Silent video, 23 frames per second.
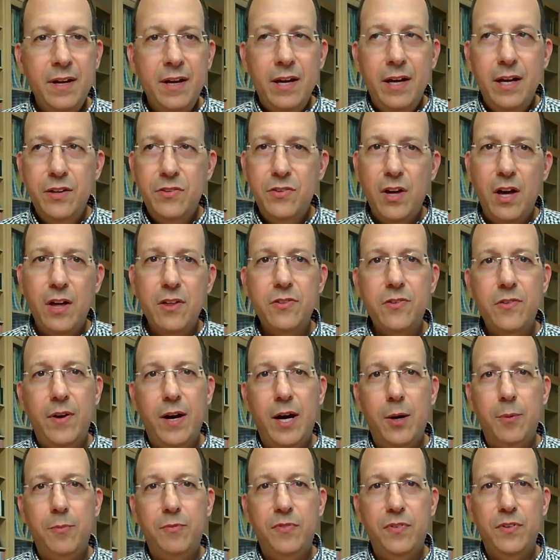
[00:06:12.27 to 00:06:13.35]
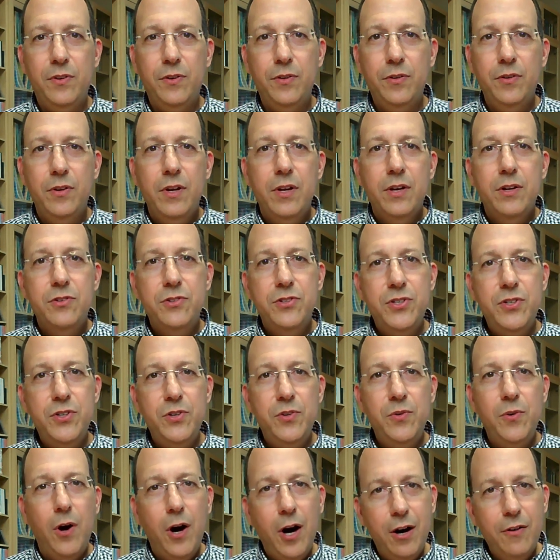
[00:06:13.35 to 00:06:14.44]
It's also helpful
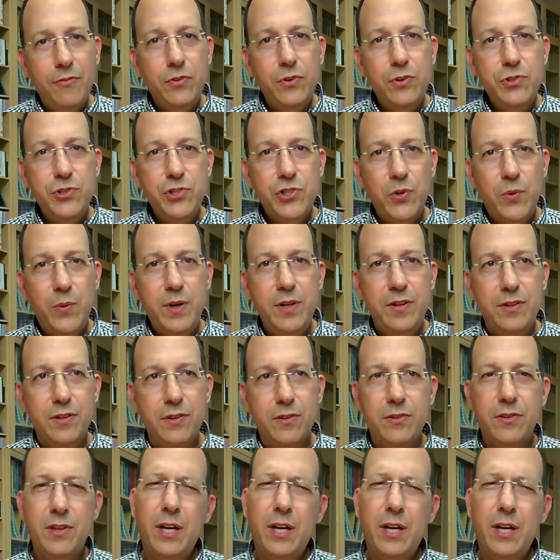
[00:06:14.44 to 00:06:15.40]
to offer choices,